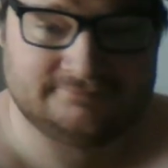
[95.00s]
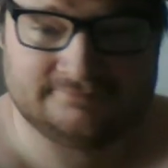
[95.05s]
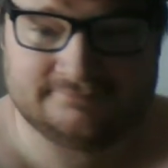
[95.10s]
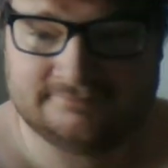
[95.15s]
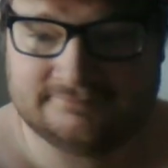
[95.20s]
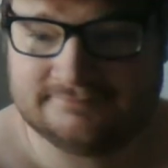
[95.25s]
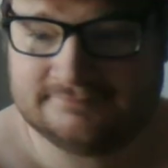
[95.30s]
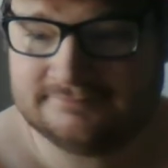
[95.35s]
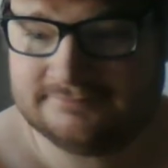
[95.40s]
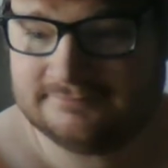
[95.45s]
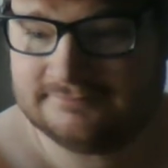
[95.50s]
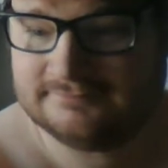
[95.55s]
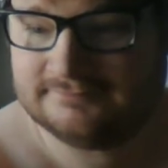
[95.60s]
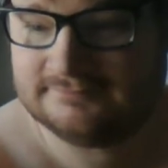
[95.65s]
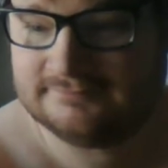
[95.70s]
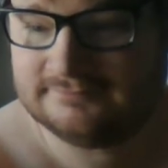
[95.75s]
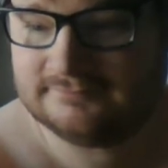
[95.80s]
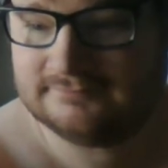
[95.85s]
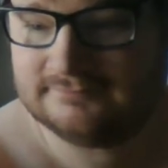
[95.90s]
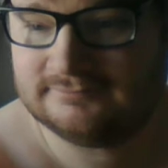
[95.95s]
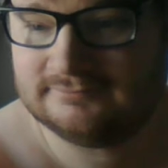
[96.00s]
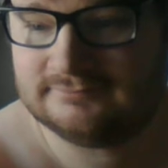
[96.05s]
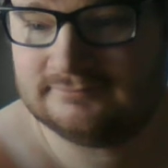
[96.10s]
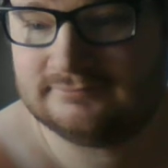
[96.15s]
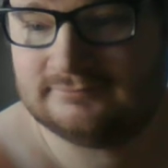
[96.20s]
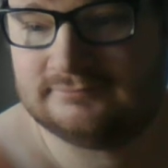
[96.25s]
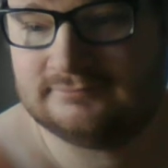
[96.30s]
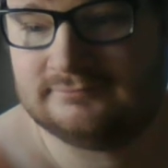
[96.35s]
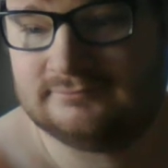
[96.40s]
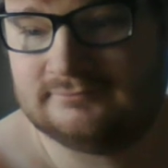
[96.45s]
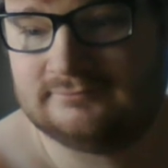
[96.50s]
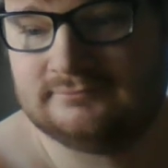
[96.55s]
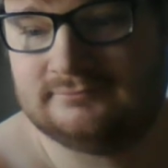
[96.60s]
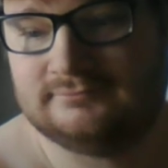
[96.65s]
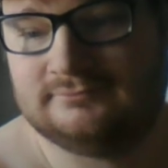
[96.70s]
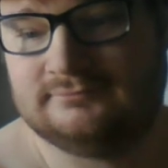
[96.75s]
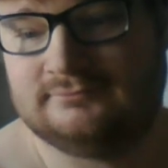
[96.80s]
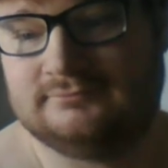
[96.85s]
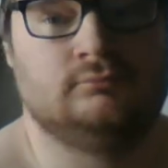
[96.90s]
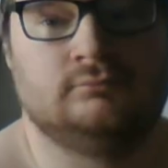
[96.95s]

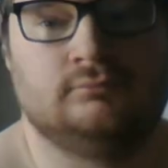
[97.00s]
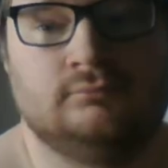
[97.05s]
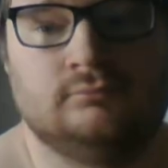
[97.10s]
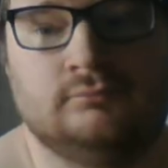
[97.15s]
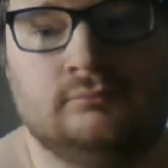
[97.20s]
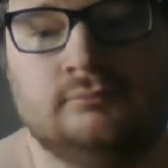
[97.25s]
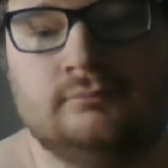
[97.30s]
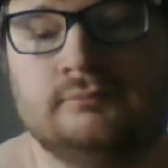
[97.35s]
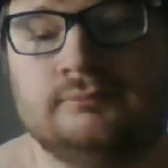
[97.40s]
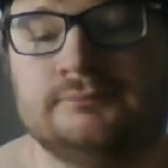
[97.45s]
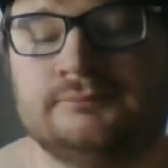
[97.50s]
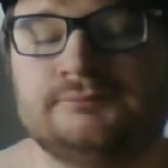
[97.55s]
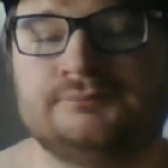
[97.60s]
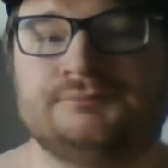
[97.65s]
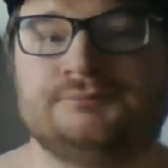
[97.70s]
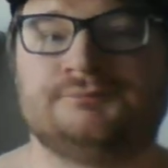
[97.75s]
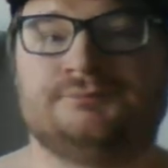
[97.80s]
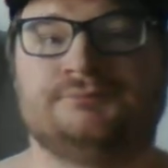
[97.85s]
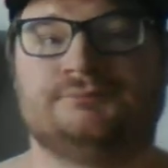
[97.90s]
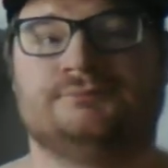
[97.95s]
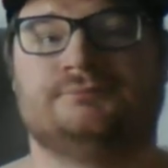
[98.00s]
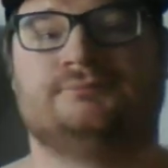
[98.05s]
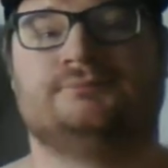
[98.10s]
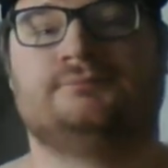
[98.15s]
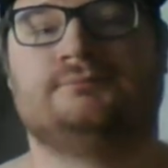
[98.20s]
No one is speaking in this clip.